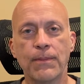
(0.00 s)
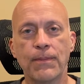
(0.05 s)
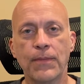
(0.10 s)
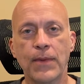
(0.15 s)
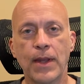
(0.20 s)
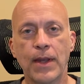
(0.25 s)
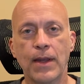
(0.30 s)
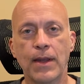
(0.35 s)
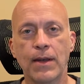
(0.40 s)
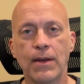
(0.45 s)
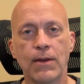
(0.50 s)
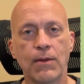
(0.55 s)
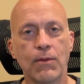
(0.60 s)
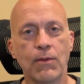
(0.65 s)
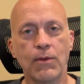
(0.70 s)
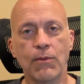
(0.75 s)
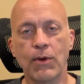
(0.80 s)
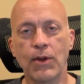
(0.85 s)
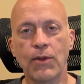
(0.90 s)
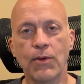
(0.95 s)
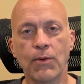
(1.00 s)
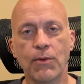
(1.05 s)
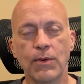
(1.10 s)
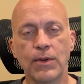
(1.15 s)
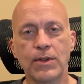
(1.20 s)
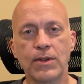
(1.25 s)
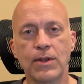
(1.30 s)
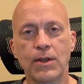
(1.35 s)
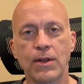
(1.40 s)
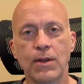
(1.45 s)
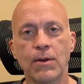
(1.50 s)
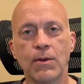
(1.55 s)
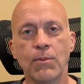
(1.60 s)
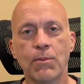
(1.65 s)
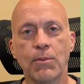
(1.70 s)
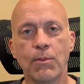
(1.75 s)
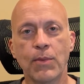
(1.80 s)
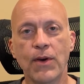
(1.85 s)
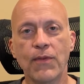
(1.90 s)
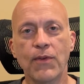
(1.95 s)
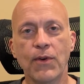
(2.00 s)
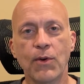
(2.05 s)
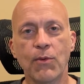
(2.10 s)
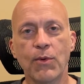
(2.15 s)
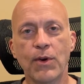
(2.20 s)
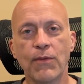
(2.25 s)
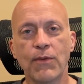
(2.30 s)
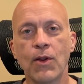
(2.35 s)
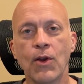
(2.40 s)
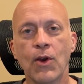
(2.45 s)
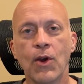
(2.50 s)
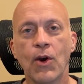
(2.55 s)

And whether it was the Buffalo River